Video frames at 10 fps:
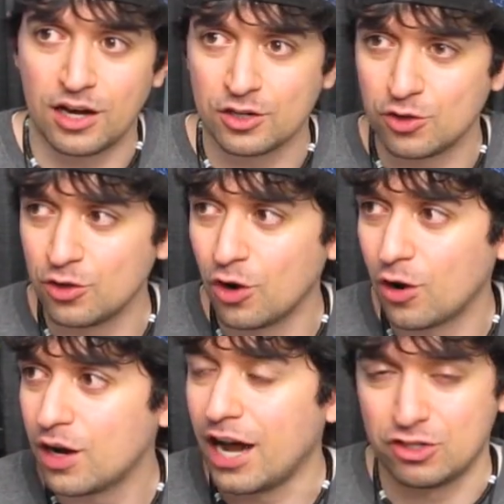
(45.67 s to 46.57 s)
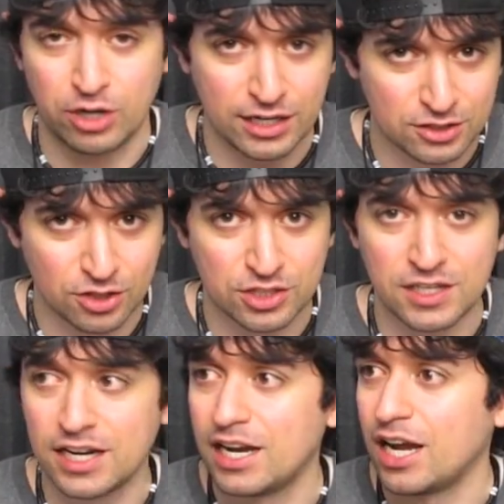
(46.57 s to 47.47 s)
on Google. I tried
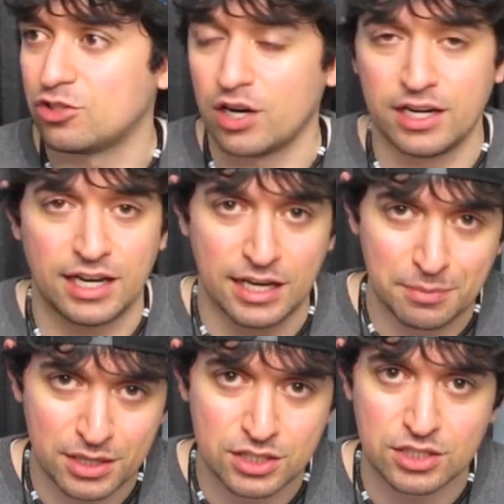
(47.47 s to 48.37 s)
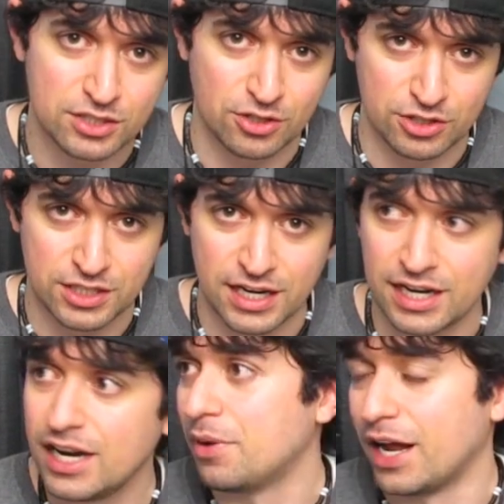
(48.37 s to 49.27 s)
searching it. I tried image searching
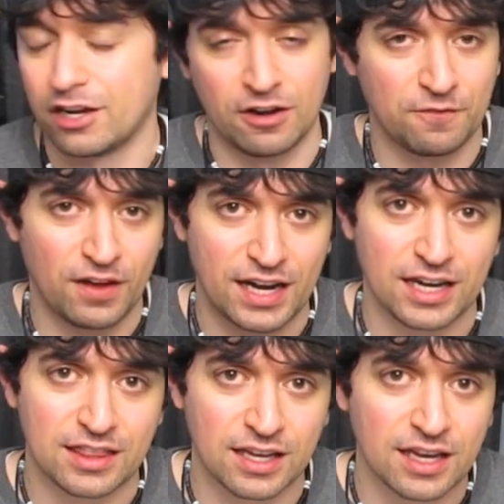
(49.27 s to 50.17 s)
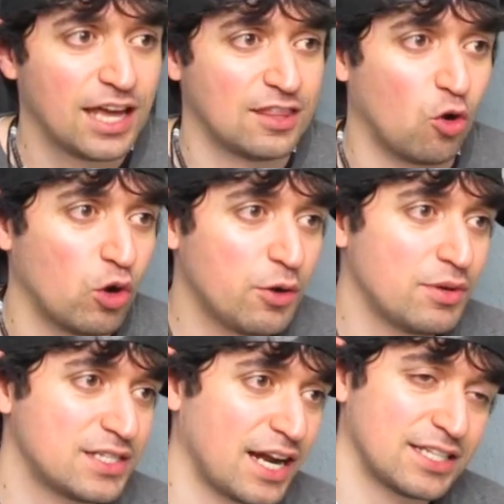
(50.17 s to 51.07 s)
it, but I couldn't find anything. And the only
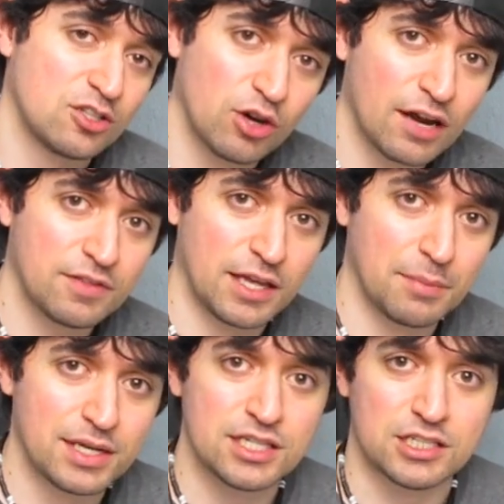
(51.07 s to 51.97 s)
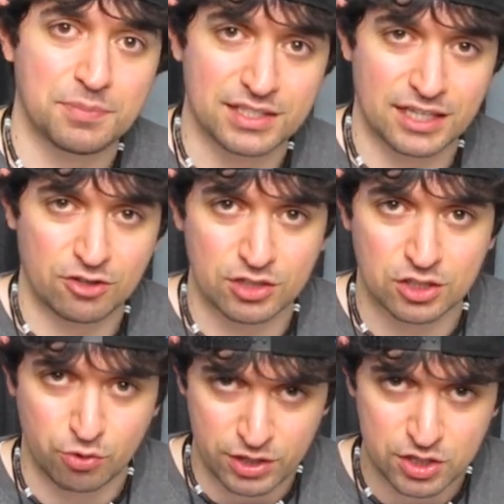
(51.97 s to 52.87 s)
reason I still have the image is because I took a
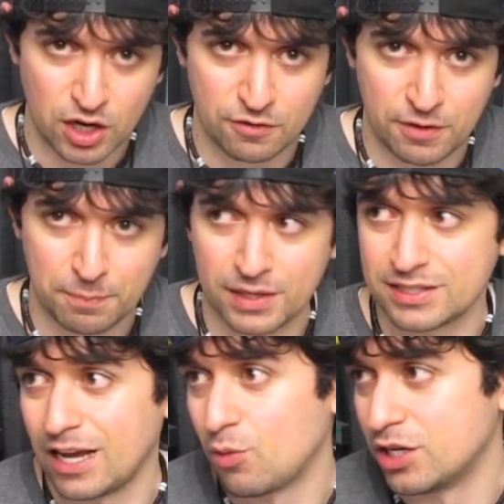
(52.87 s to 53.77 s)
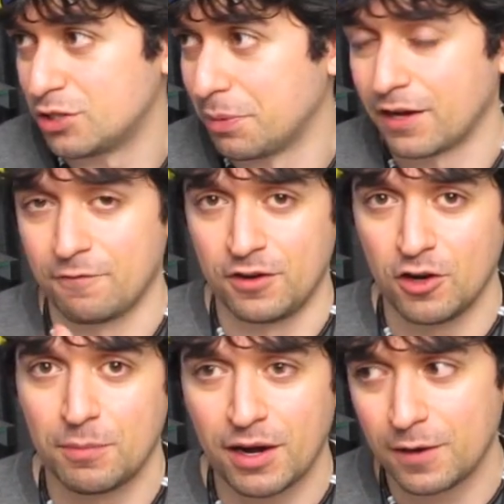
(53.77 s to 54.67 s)
screenshot of it because I wanted to make a
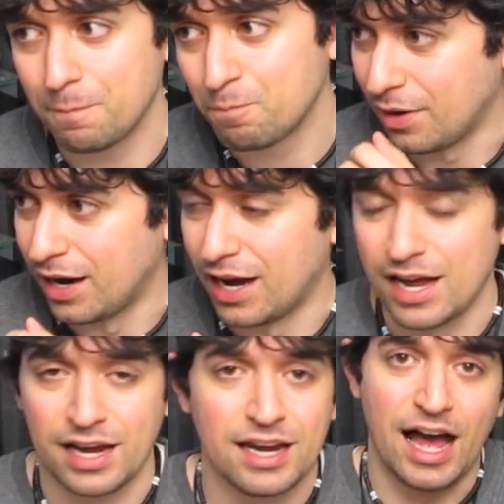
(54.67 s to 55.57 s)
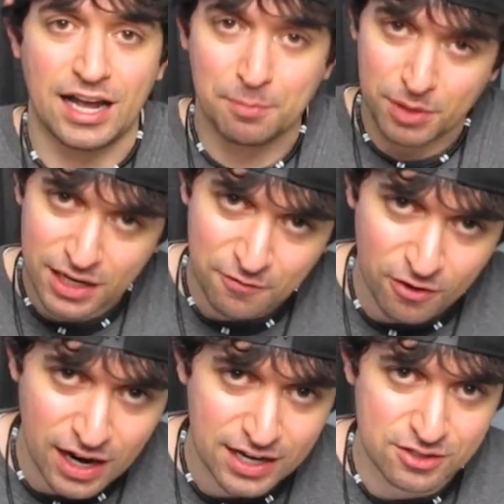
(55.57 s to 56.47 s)
video about it. But I completely
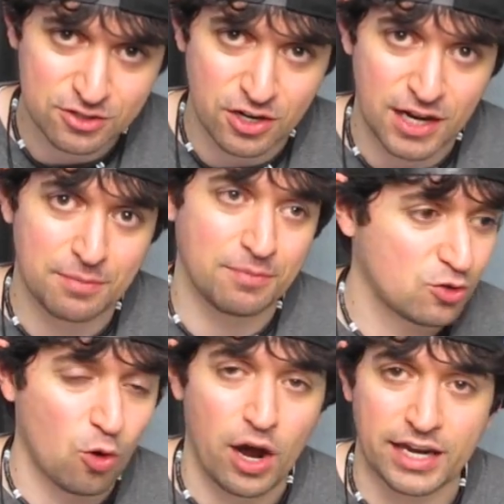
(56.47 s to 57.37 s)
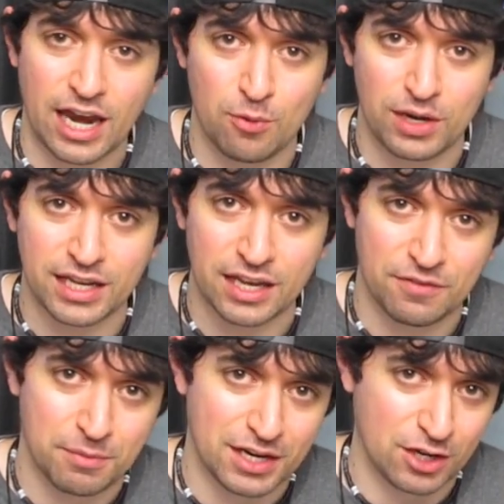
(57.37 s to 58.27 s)
forgot his username, so I can't really
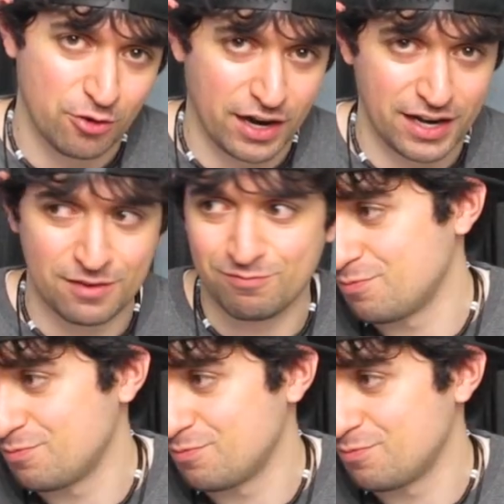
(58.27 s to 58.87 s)
give him any credit.